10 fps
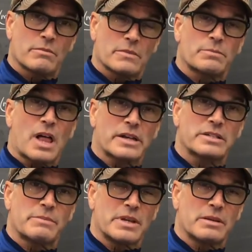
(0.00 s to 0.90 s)
blocks the
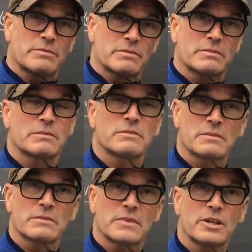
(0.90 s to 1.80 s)
beam,
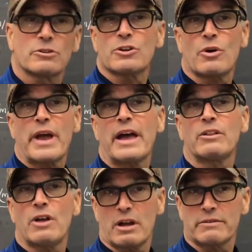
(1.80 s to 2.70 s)
it'll know how
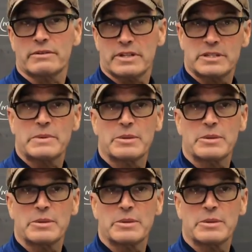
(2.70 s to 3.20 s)
long it's being